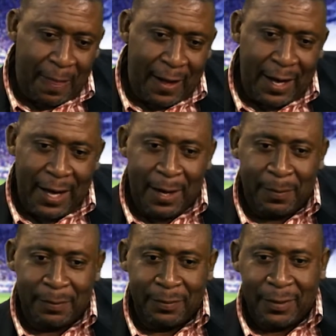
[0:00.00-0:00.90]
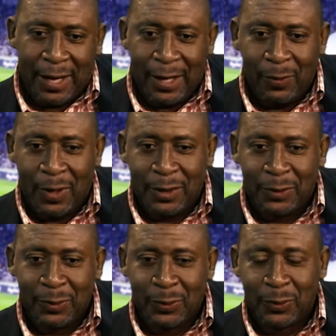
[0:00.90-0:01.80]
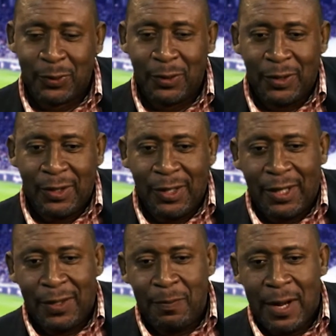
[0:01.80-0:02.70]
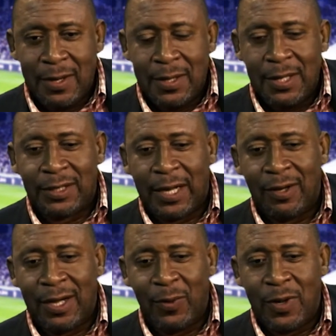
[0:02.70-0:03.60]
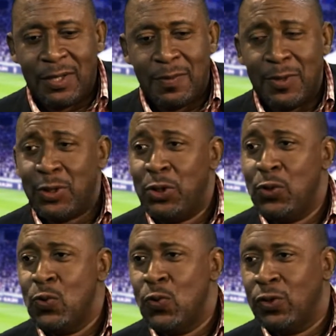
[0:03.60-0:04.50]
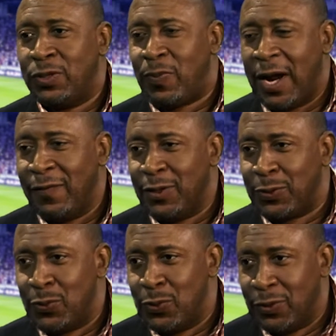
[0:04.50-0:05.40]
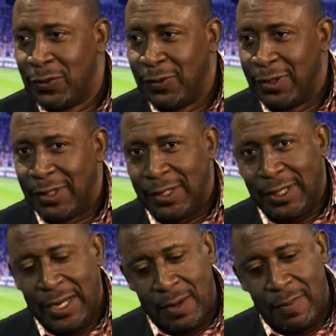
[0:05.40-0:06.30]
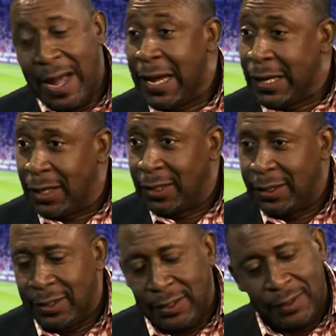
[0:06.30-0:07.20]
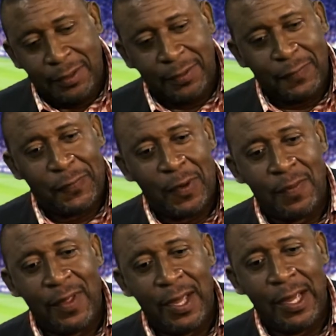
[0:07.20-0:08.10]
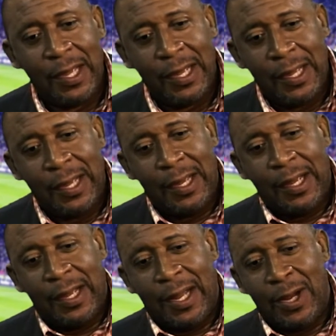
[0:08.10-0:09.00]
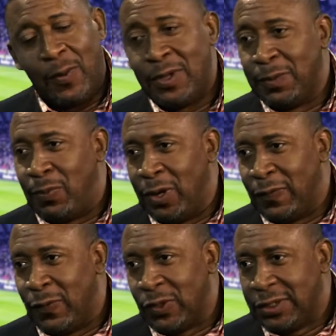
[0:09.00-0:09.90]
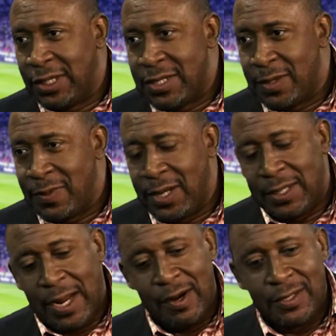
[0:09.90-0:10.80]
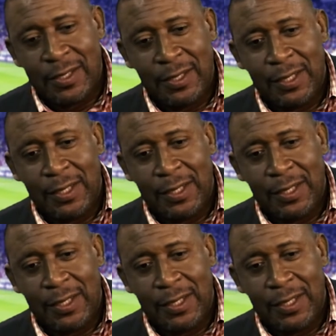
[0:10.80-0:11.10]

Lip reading: I went to my early childhood. I went to Miss Yule's private school in Mahaica, and from there, I went to Point Forte Intermediate RSC,